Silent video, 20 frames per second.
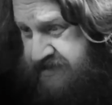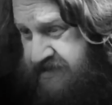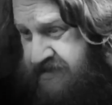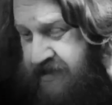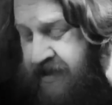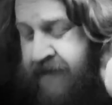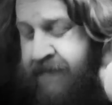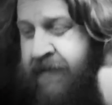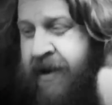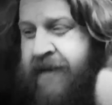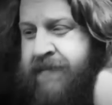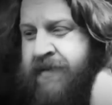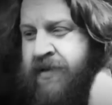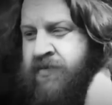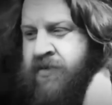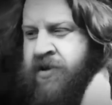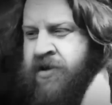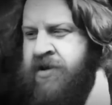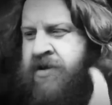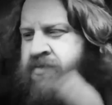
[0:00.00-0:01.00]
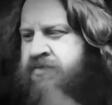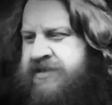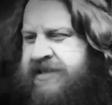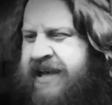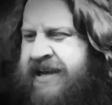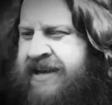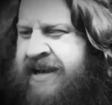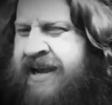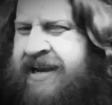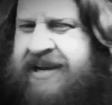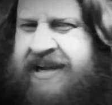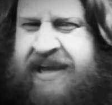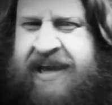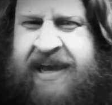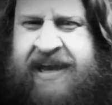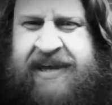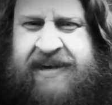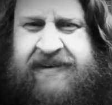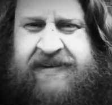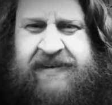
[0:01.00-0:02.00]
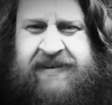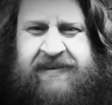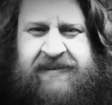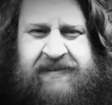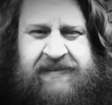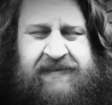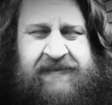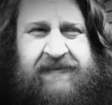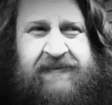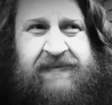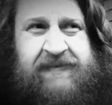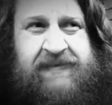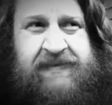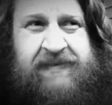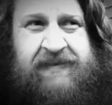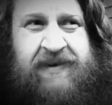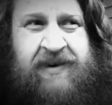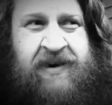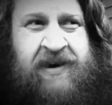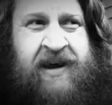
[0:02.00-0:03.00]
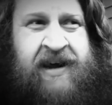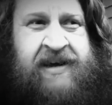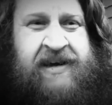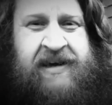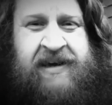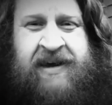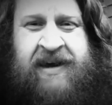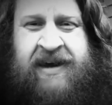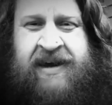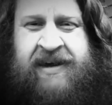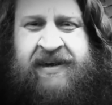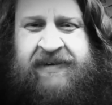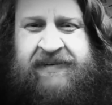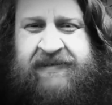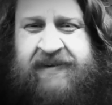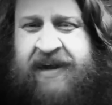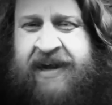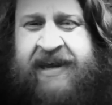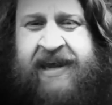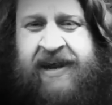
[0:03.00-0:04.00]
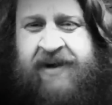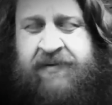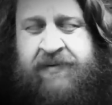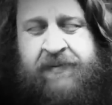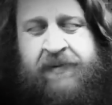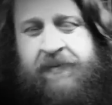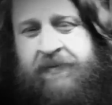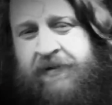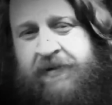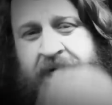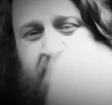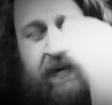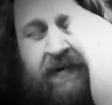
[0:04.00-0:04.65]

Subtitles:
I might be wrong. Was that 98 or 99? I can't remember.